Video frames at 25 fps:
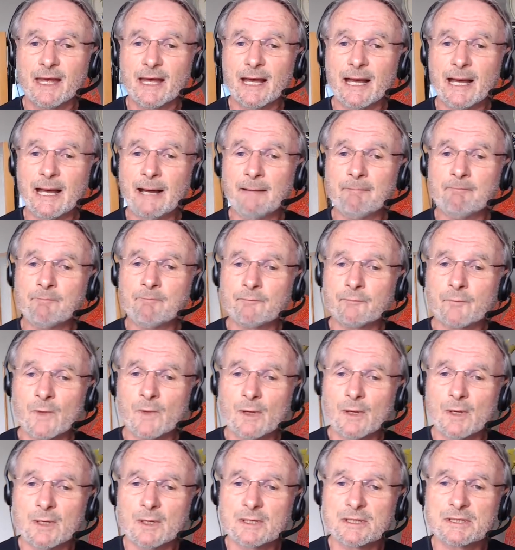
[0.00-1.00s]
Um,
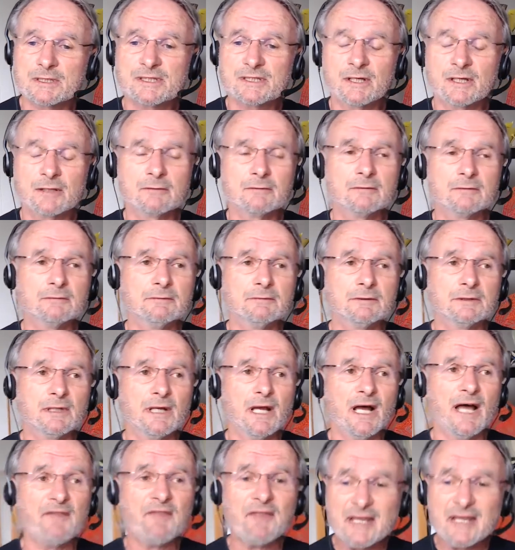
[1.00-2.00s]
so
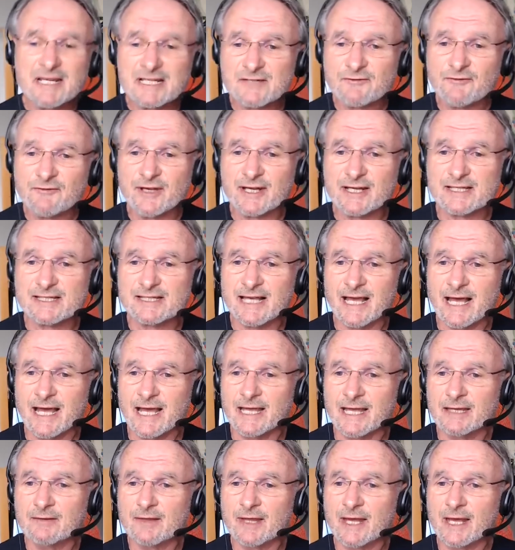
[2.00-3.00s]
I think it's fair to
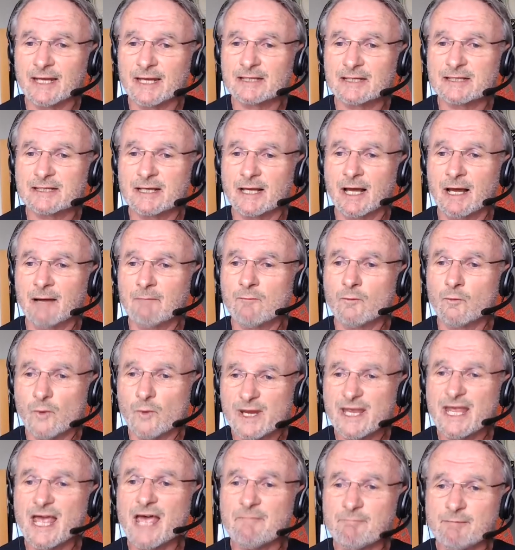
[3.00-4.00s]
say that um,
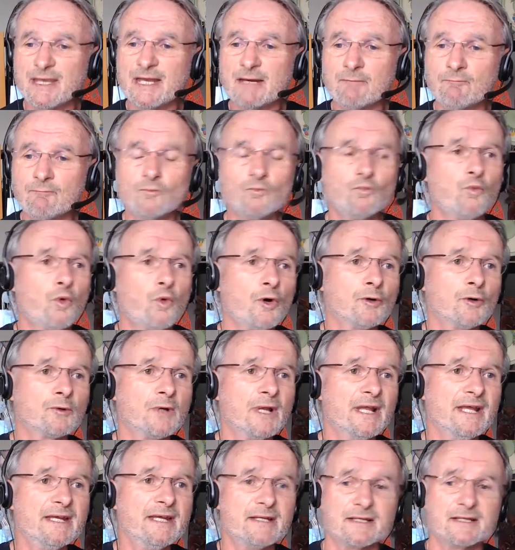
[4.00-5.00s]
we have been world
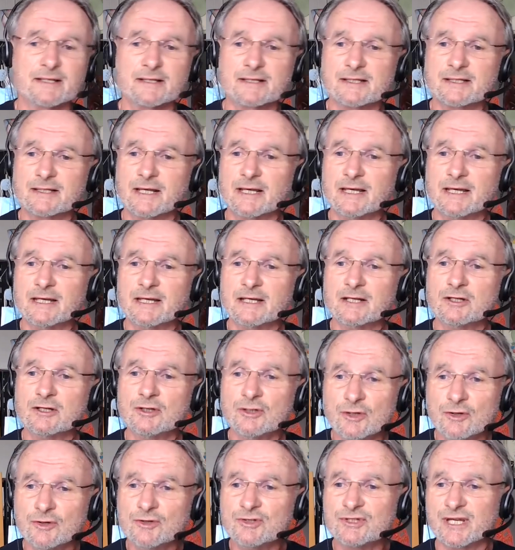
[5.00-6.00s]
leaders in
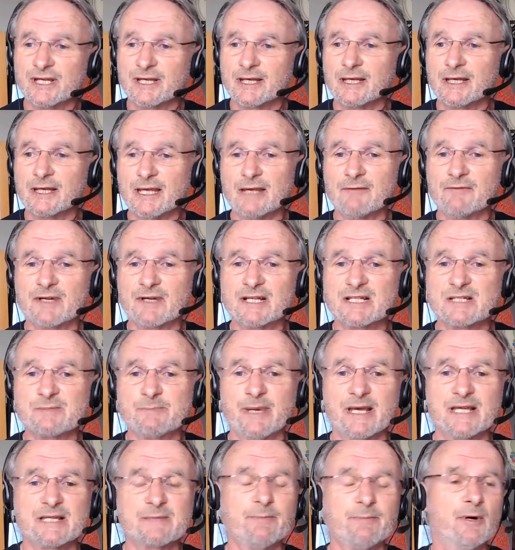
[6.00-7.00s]
using evidence
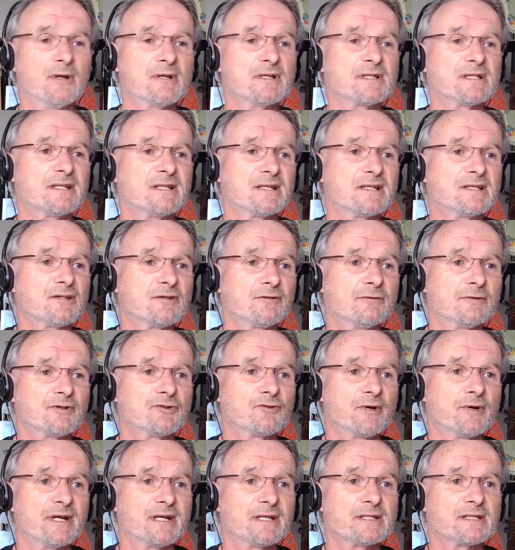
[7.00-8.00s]
based policies to
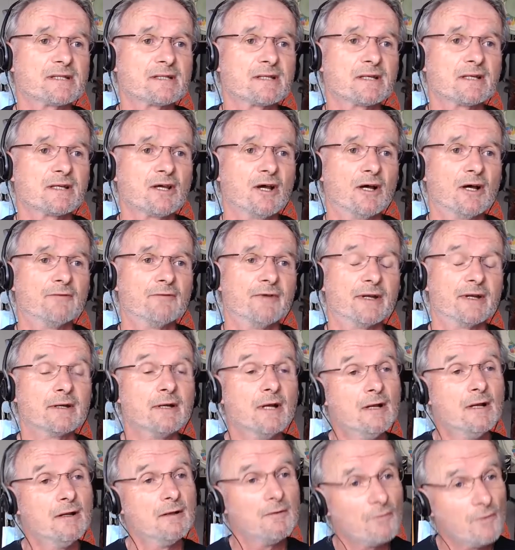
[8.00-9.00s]
address COVID.
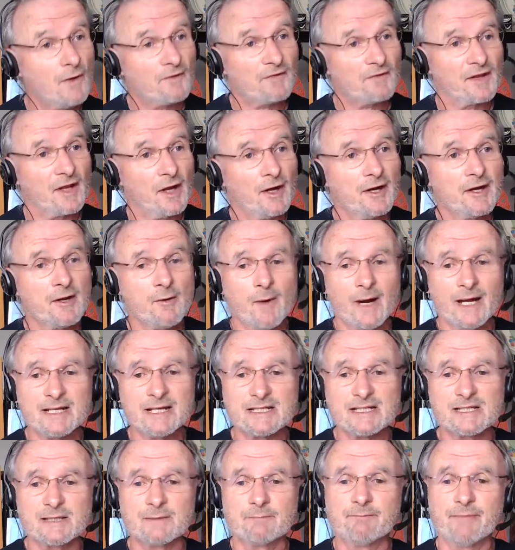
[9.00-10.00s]
Not the only
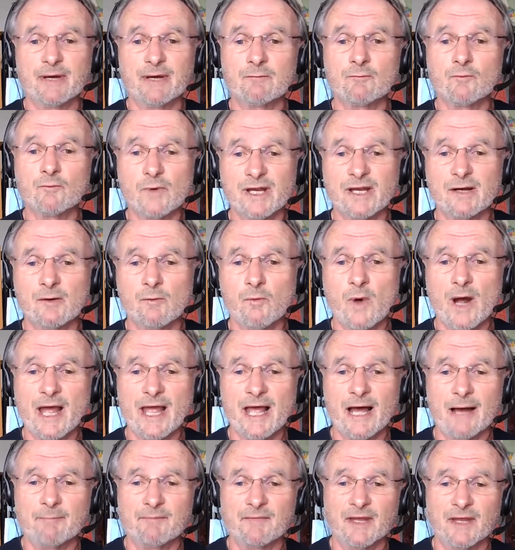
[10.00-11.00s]
ones, but we are
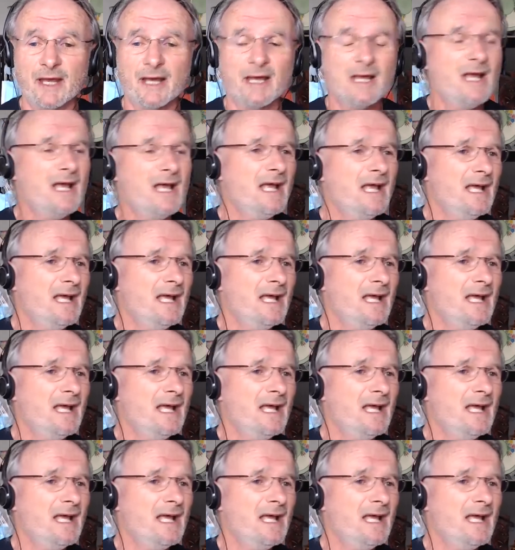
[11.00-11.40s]
way up there.